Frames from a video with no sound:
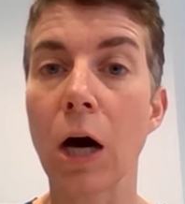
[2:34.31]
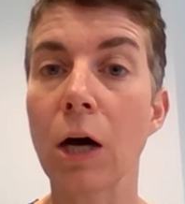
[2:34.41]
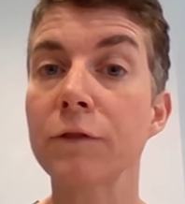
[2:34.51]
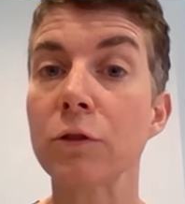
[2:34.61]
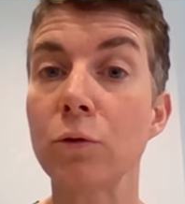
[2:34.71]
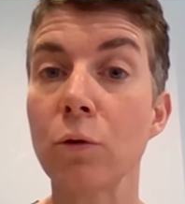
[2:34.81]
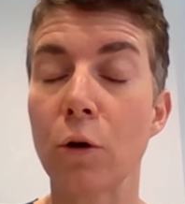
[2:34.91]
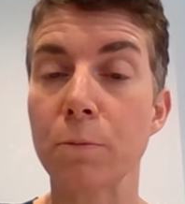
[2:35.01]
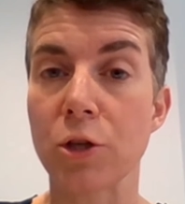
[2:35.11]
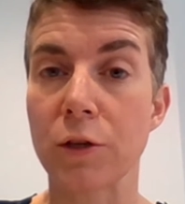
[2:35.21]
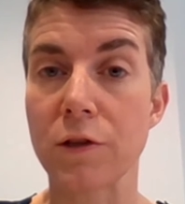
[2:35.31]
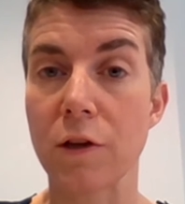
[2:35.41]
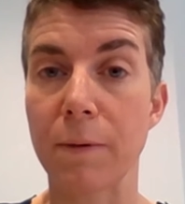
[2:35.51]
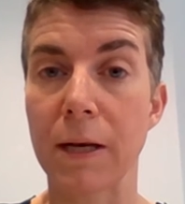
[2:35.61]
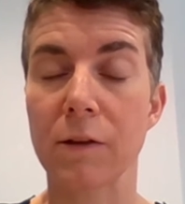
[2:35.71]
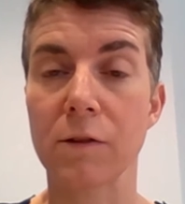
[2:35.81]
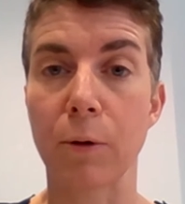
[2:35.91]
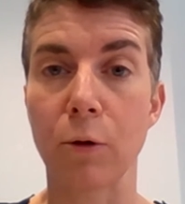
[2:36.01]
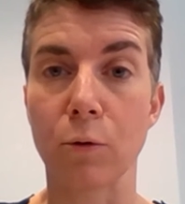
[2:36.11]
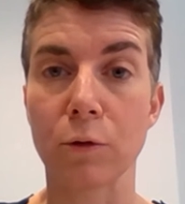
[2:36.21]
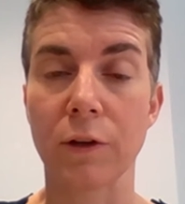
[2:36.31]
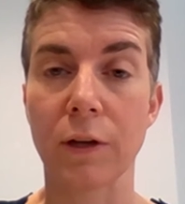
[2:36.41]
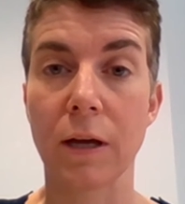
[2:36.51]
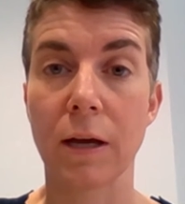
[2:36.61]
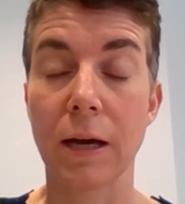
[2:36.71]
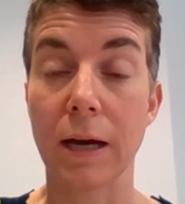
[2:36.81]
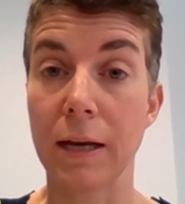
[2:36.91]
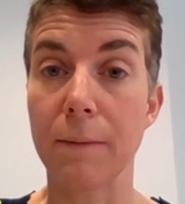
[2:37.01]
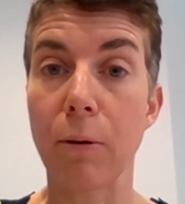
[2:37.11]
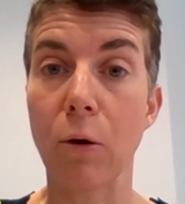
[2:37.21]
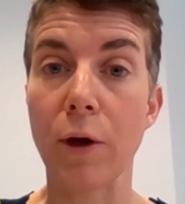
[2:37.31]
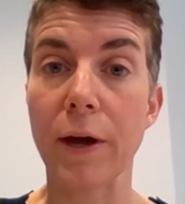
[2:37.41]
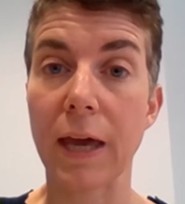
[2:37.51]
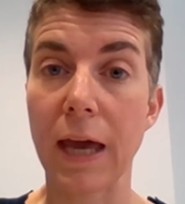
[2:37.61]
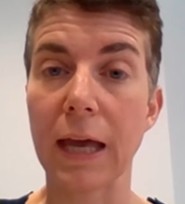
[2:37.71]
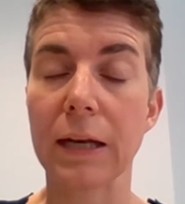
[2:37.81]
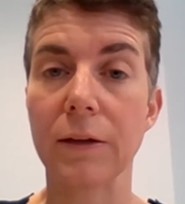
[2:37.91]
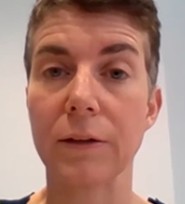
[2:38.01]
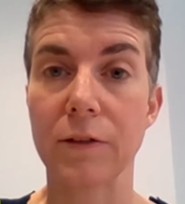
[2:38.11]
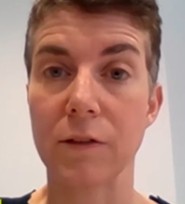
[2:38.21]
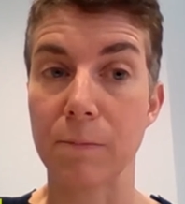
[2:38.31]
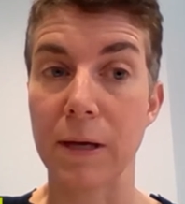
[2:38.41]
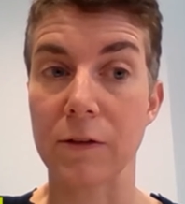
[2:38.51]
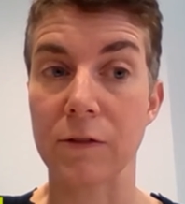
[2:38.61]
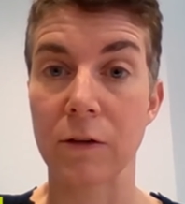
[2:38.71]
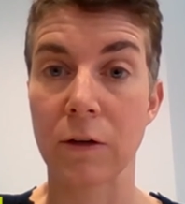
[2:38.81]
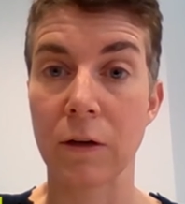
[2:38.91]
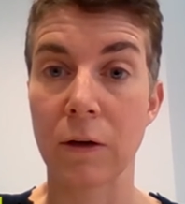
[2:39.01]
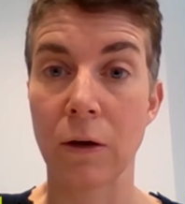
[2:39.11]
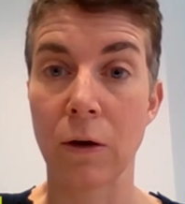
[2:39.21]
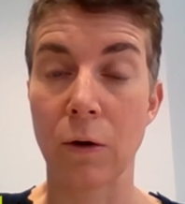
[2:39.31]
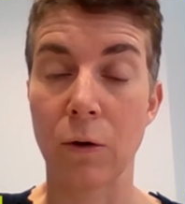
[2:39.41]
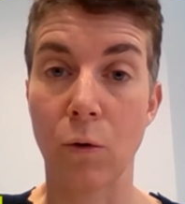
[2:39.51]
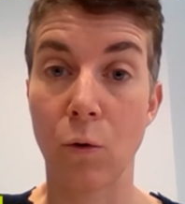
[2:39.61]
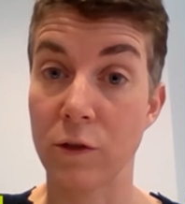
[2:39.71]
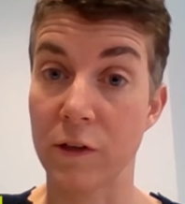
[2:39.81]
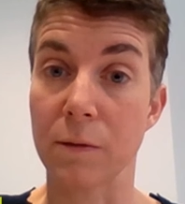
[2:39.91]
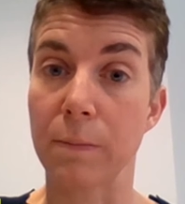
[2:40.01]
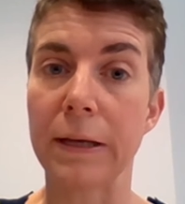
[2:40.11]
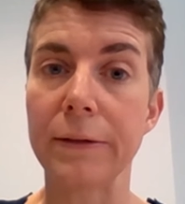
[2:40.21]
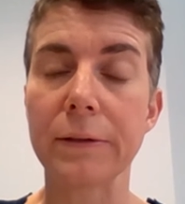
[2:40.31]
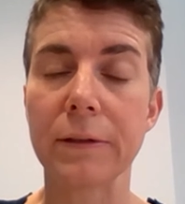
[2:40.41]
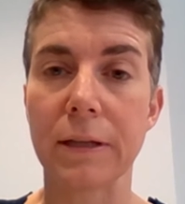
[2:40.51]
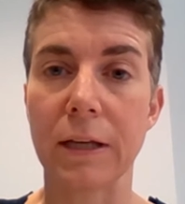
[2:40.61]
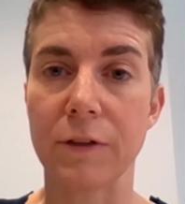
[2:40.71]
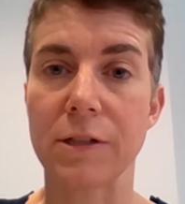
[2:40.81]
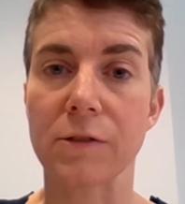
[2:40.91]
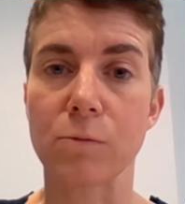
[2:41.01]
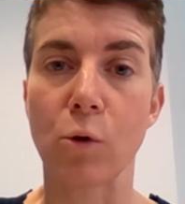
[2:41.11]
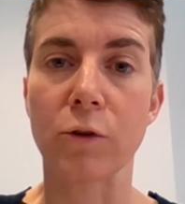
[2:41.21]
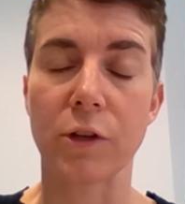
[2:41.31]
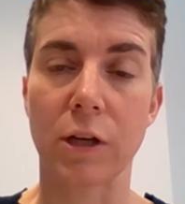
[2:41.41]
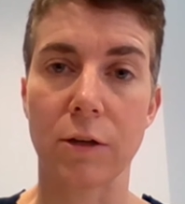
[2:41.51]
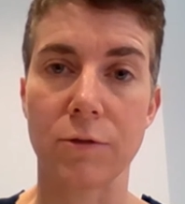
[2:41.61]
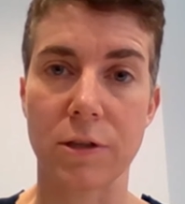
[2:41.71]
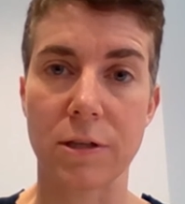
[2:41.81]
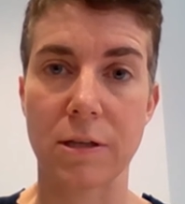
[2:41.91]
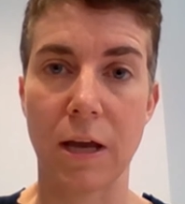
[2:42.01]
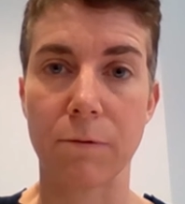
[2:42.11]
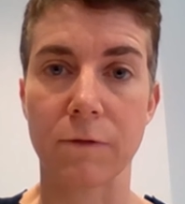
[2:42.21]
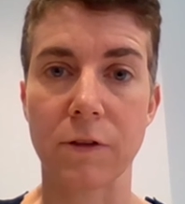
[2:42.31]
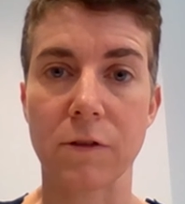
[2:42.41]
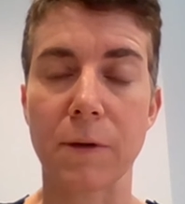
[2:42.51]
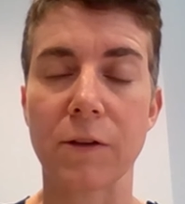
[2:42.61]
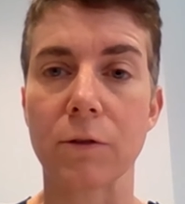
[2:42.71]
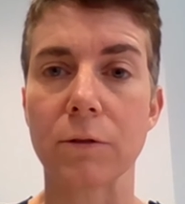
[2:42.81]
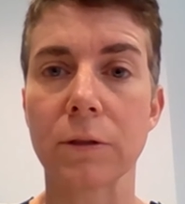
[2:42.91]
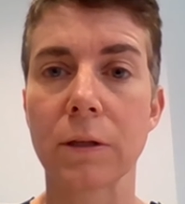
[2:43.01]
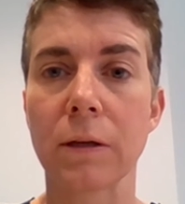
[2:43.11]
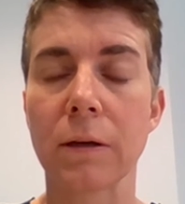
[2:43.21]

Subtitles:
After all options have been explored, an employer can dismiss or discipline if it doesn't want to go to the step of dismissal,